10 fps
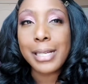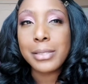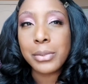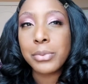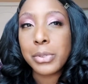I
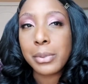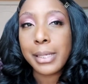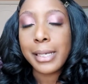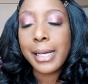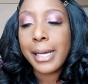don't do
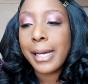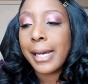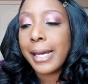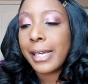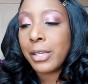it.
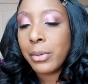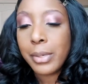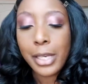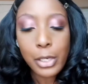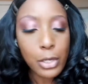
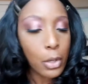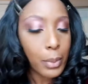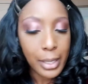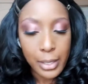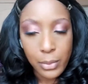You can
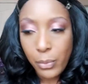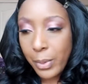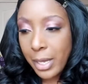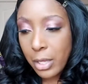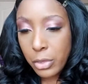go in
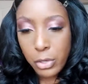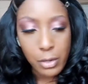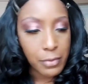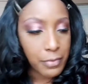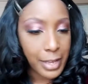with
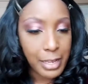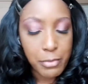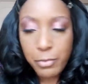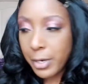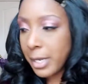your
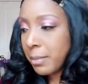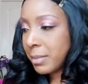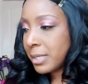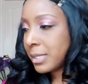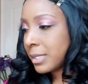favorite
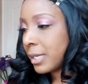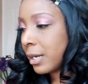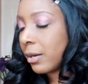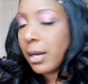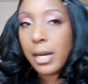
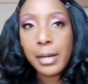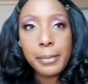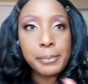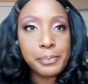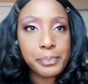
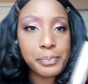mascara